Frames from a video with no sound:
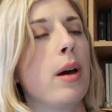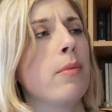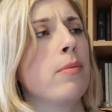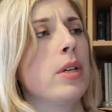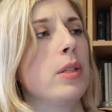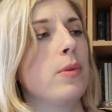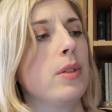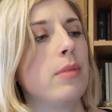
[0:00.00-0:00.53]

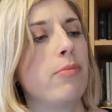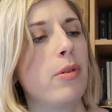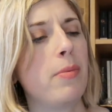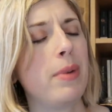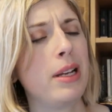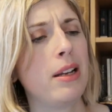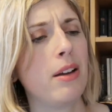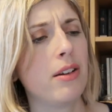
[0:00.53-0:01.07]
um, which was
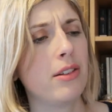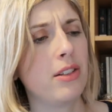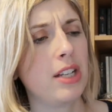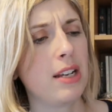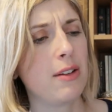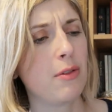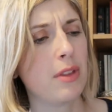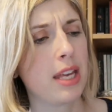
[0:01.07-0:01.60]
probably last
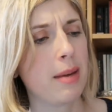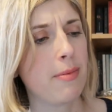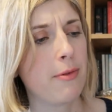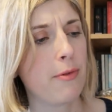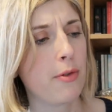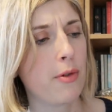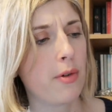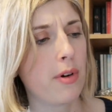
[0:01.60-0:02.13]
year or the year
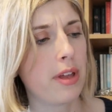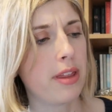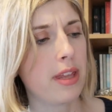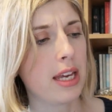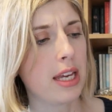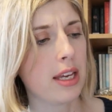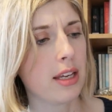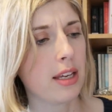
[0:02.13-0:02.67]
before, I
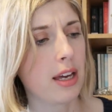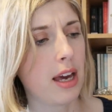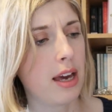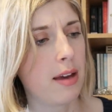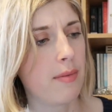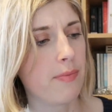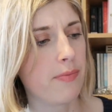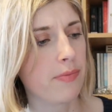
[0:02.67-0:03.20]
think.
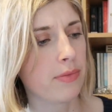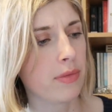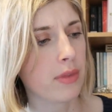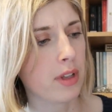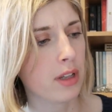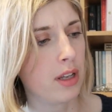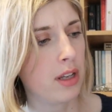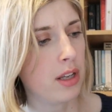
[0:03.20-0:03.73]
Um,
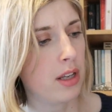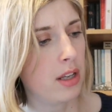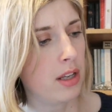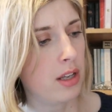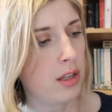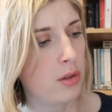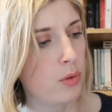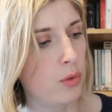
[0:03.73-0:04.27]

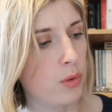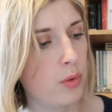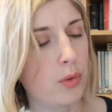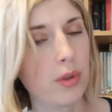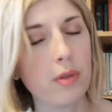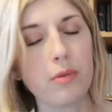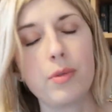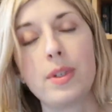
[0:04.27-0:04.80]

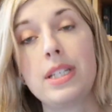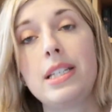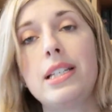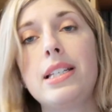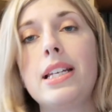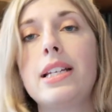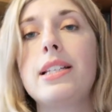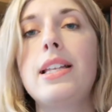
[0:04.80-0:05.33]
oh,
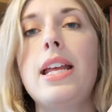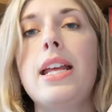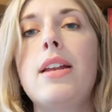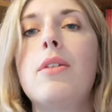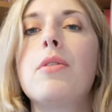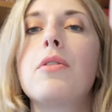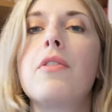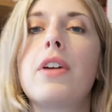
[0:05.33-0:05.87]

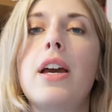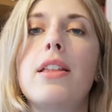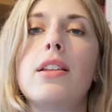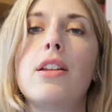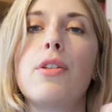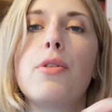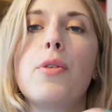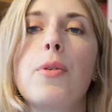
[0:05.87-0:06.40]
2016, longer ago
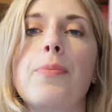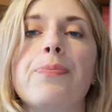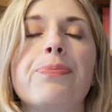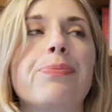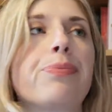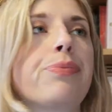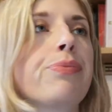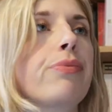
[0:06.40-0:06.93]
than I thought.
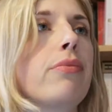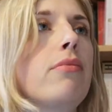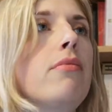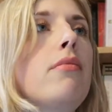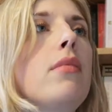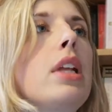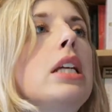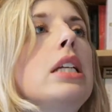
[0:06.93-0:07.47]

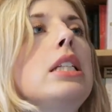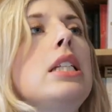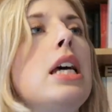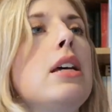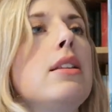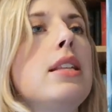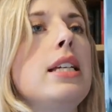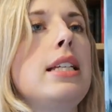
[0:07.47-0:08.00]

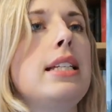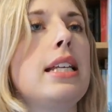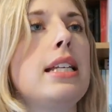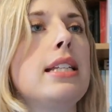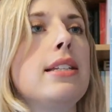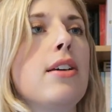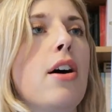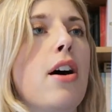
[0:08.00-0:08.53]
So this
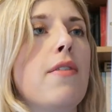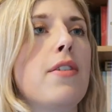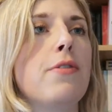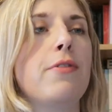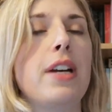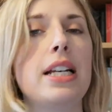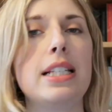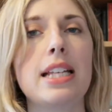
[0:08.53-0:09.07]
says Tara
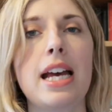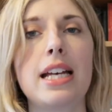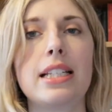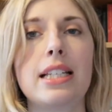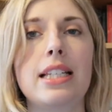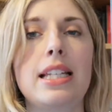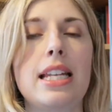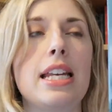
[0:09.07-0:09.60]
Fraser
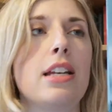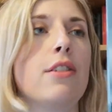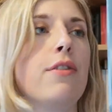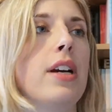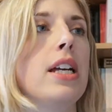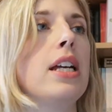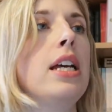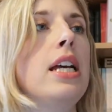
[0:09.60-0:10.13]
has a
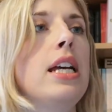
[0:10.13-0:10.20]
secret.